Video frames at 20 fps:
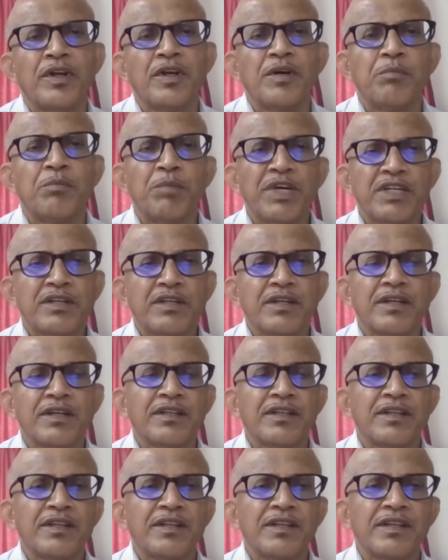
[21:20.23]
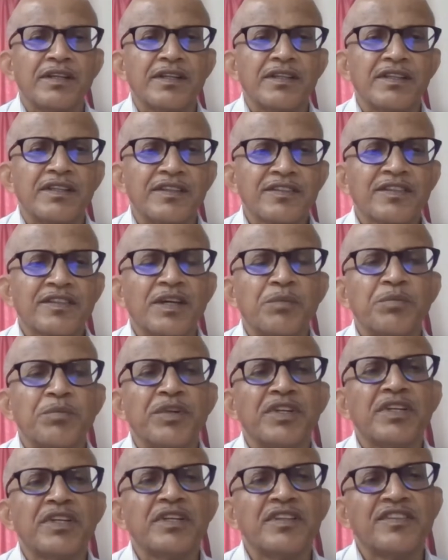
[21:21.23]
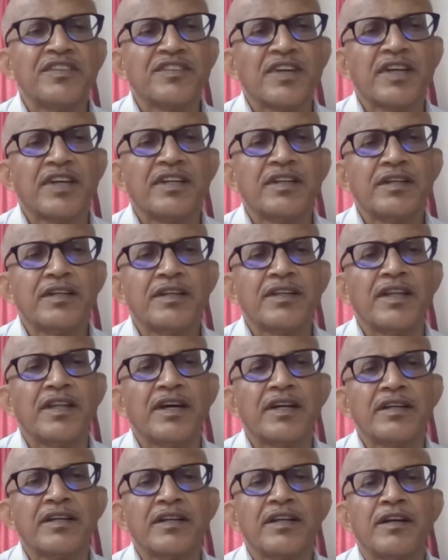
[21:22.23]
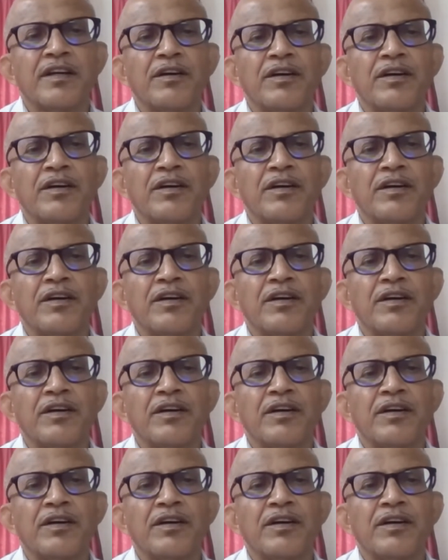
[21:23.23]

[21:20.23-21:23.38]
But this company decided that